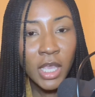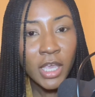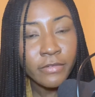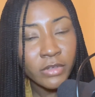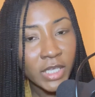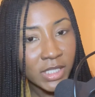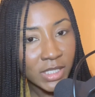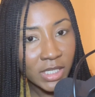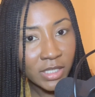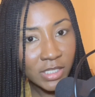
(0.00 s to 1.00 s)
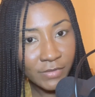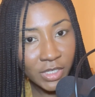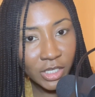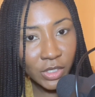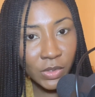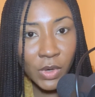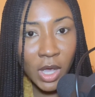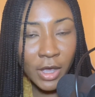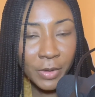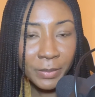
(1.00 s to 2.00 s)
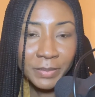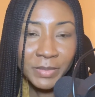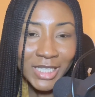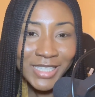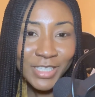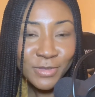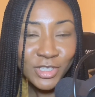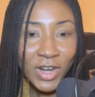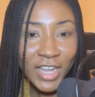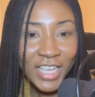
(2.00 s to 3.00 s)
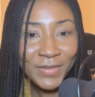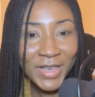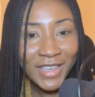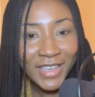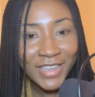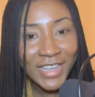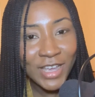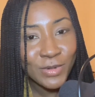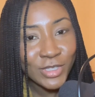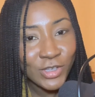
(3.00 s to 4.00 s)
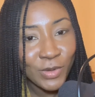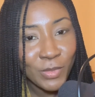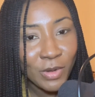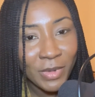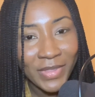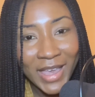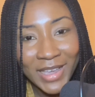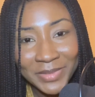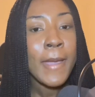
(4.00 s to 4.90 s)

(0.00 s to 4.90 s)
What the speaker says: If you'd like to see this video, please subscribe and I will talk more about that.